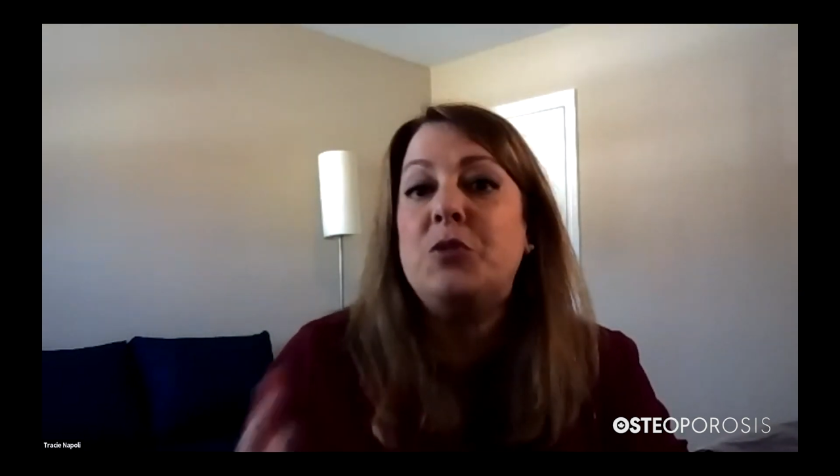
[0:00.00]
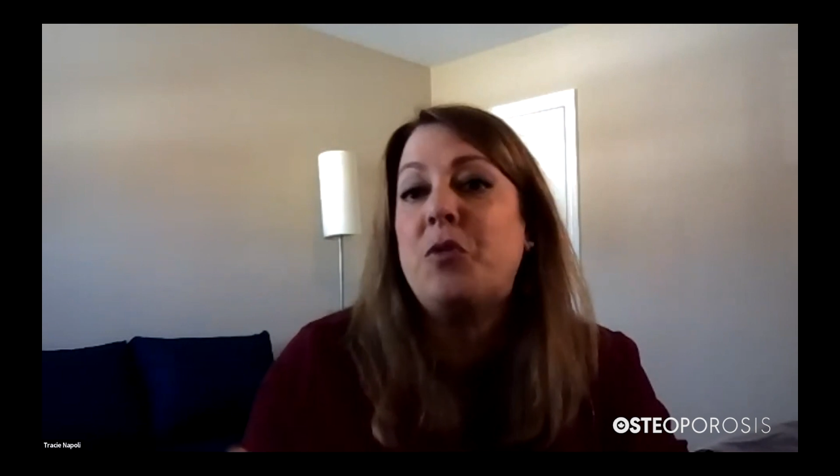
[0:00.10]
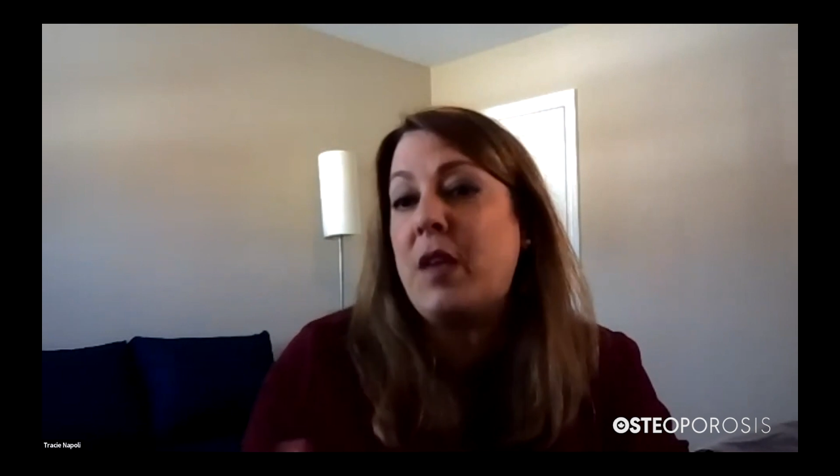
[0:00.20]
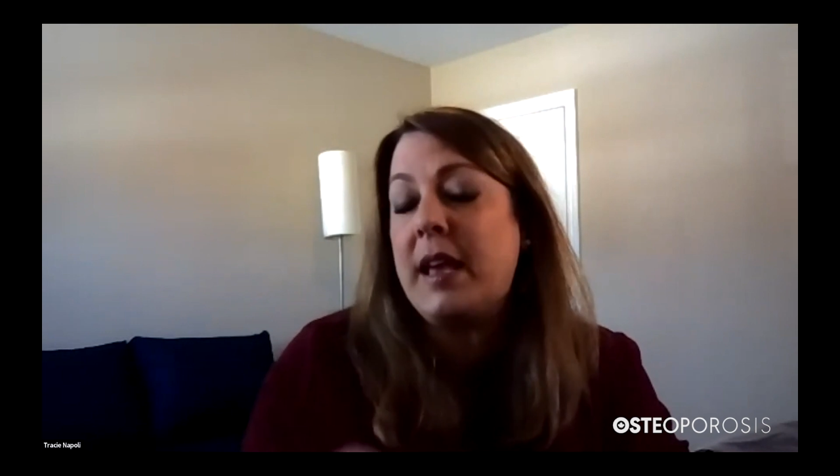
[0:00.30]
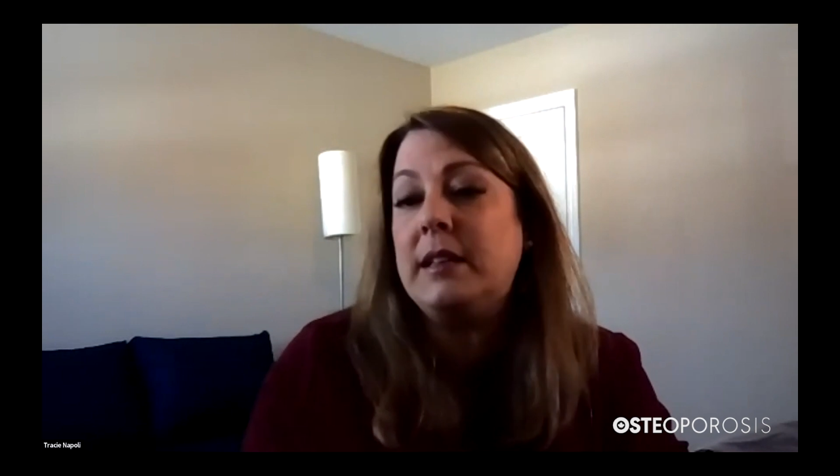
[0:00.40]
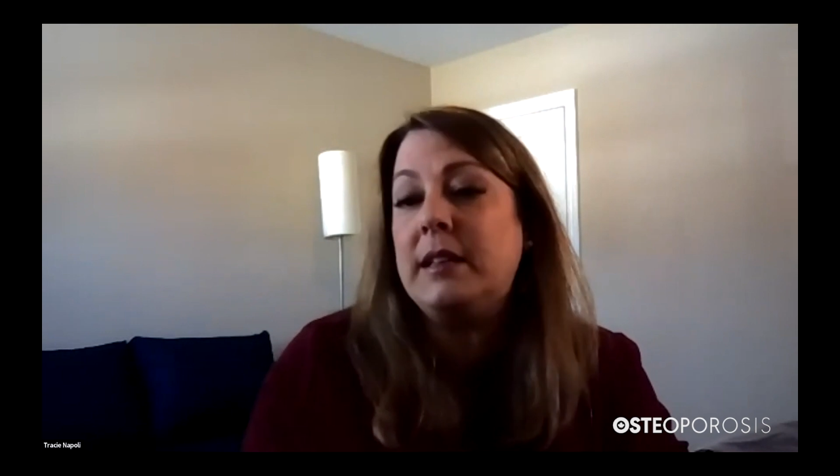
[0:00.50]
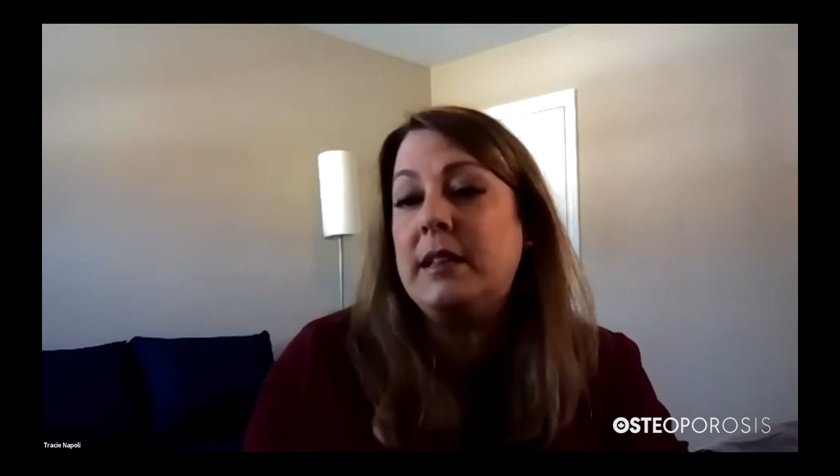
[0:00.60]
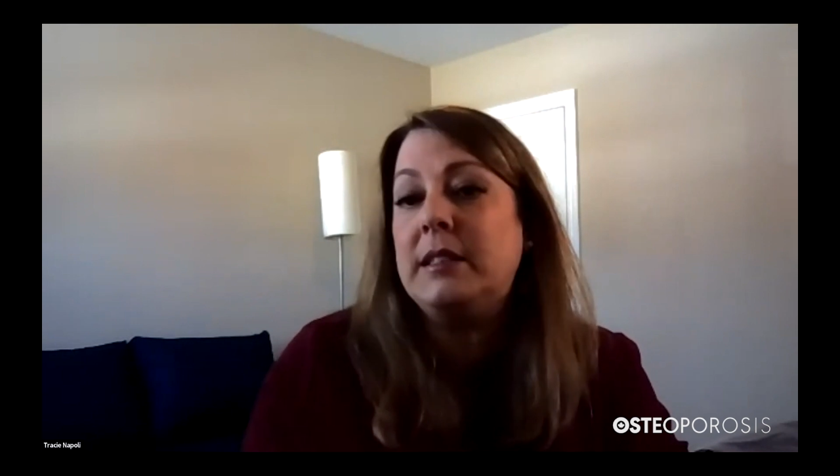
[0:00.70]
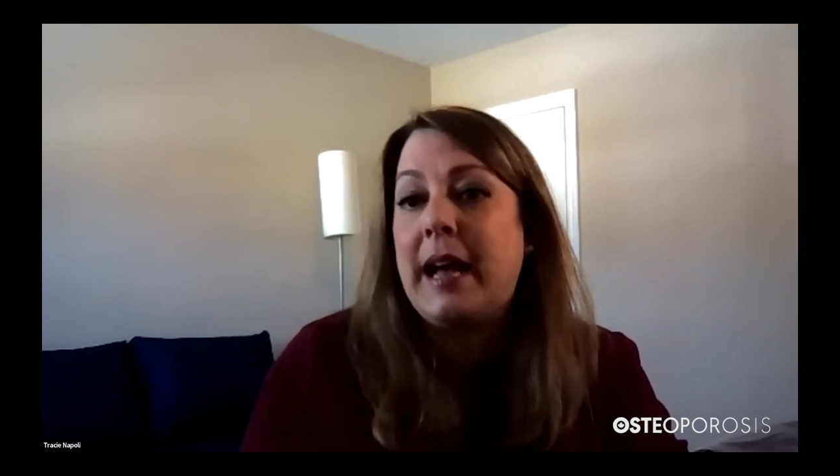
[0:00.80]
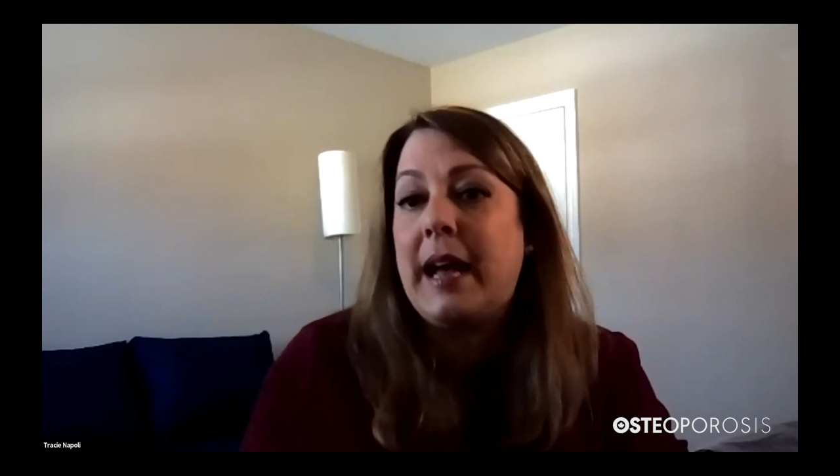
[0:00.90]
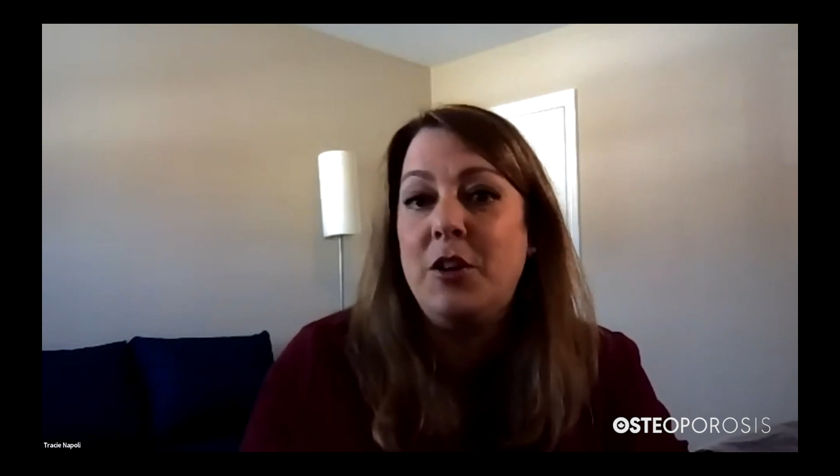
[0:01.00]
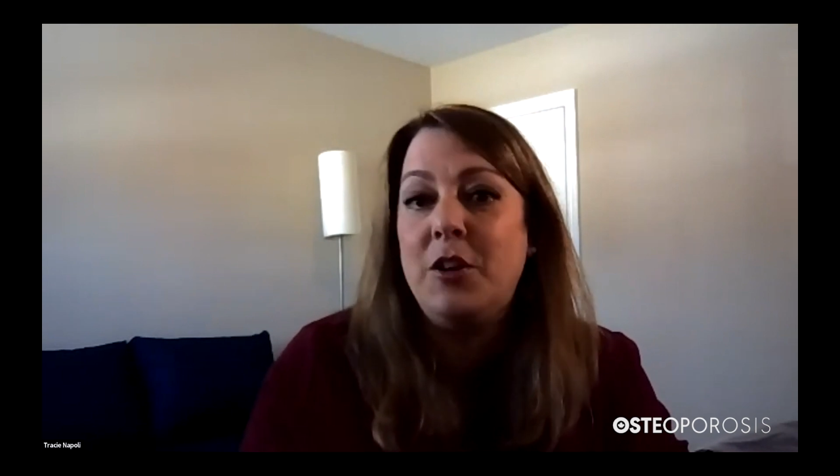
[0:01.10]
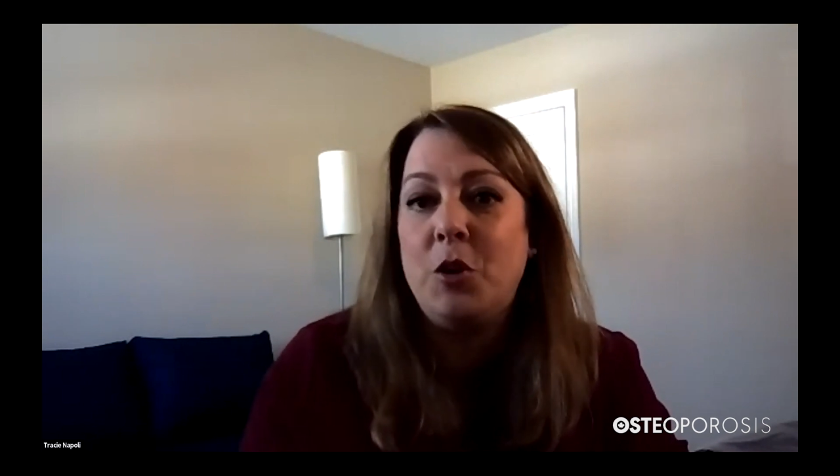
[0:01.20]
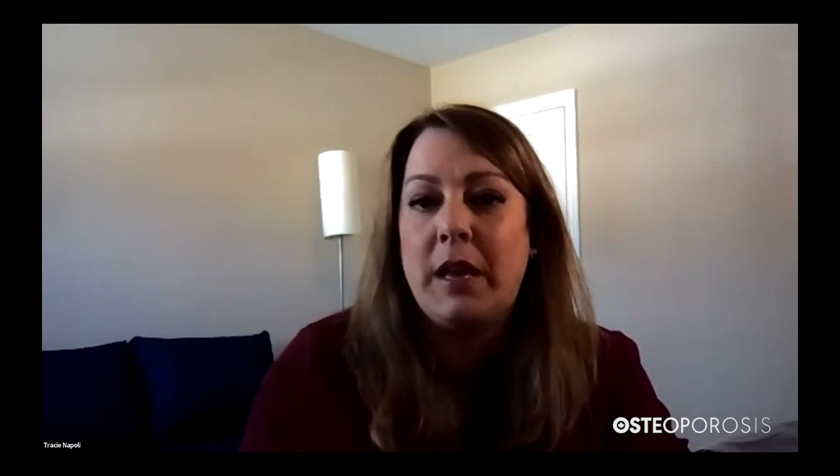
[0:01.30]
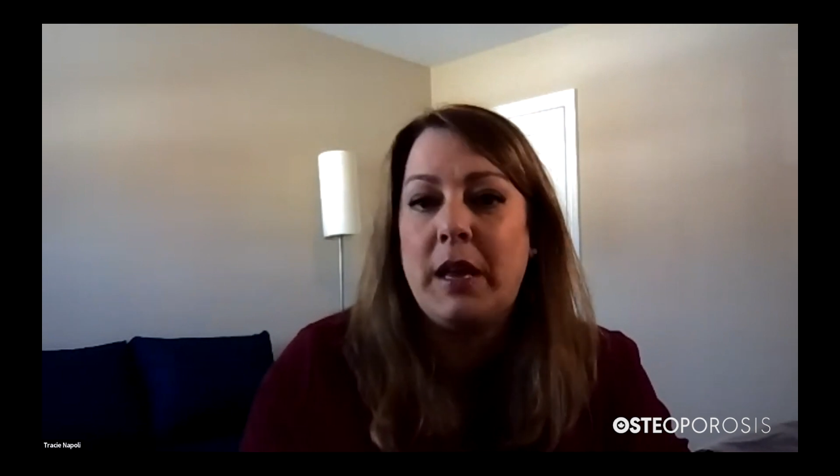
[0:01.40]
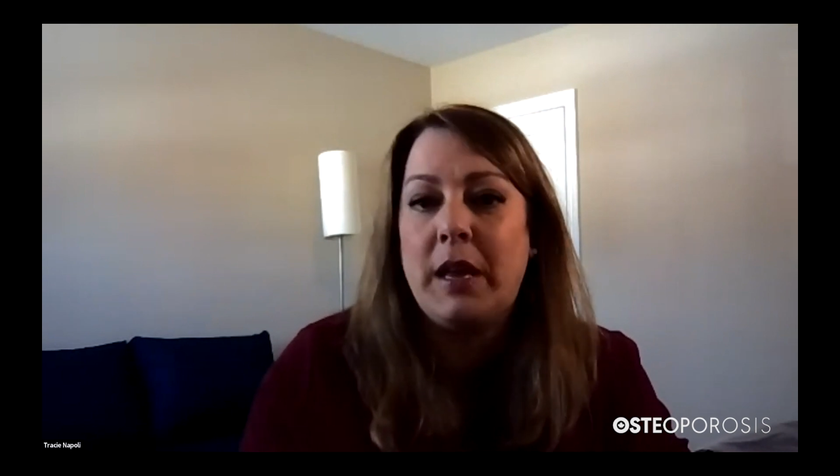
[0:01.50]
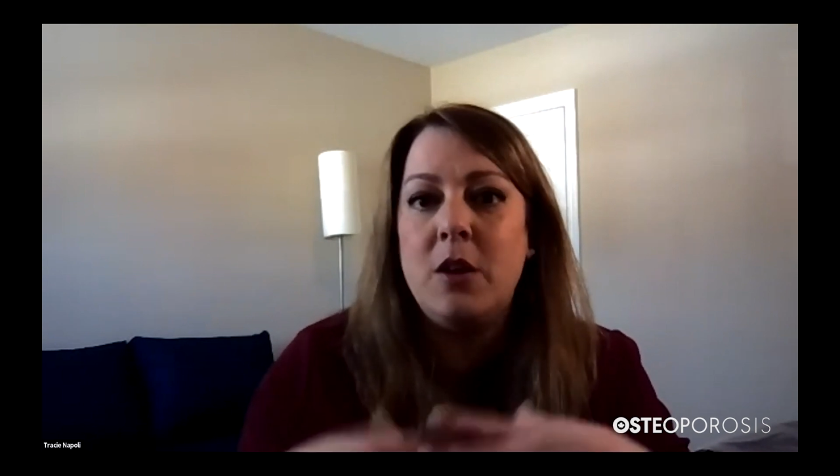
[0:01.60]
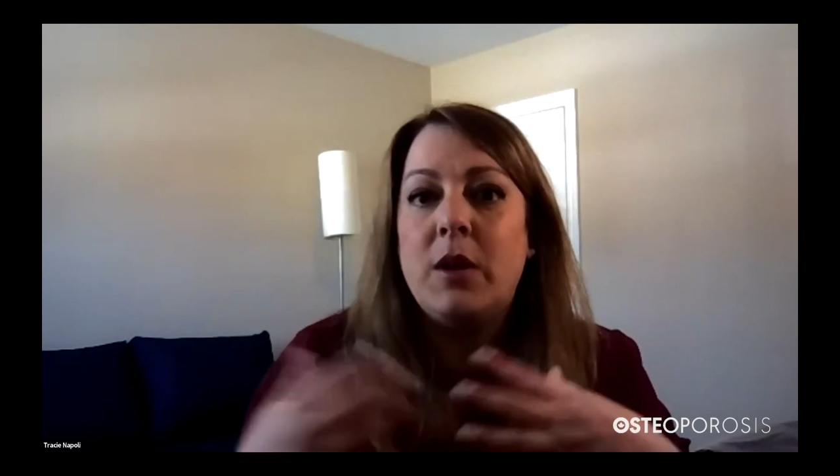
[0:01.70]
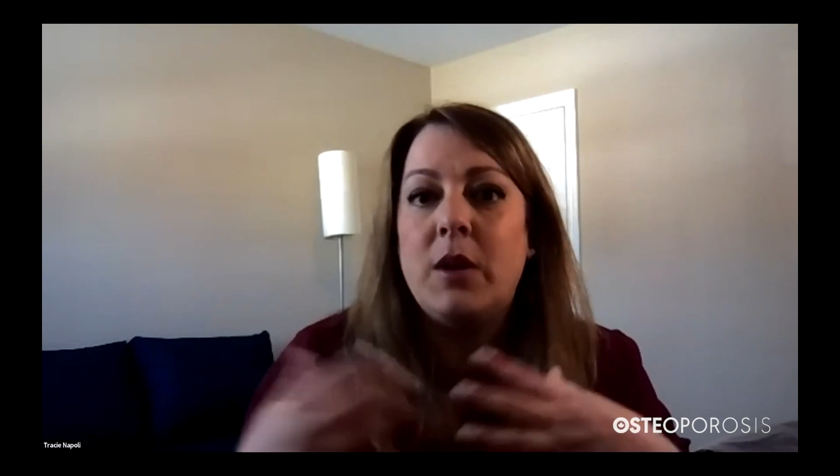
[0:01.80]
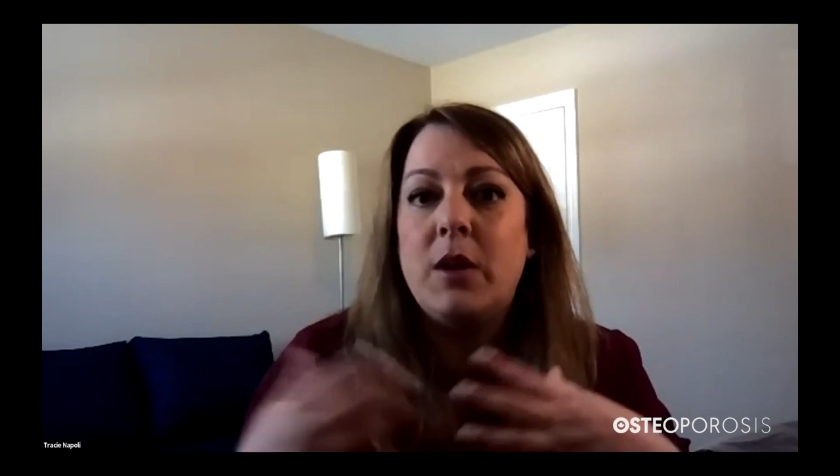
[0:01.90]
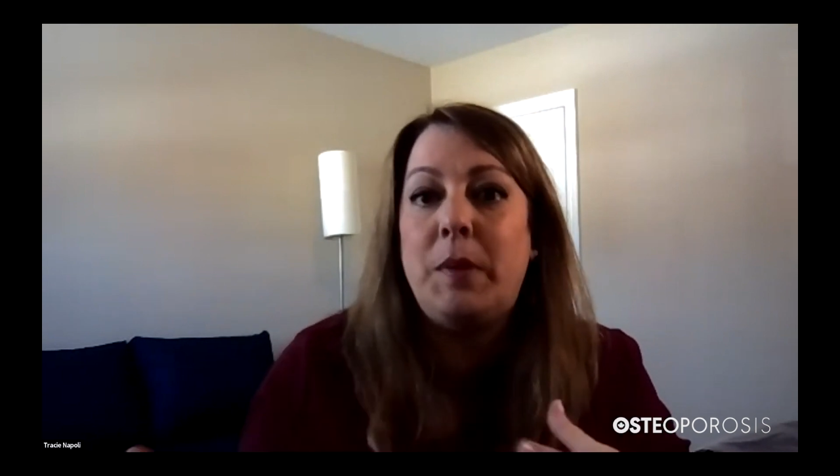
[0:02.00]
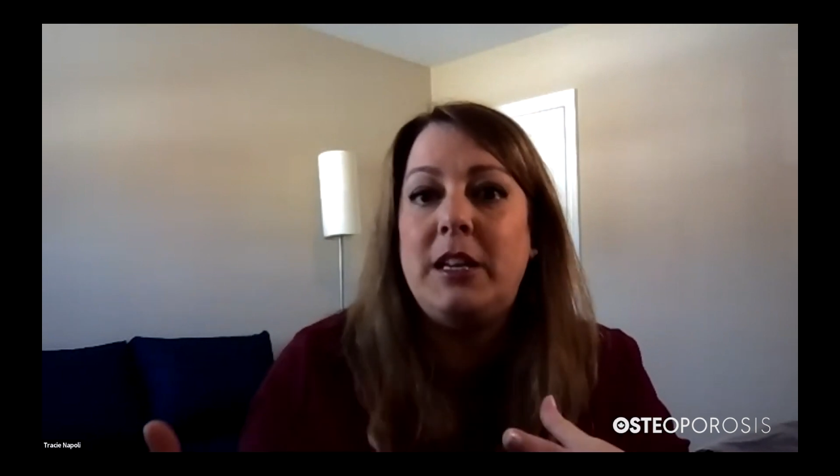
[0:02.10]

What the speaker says: So these are things that, you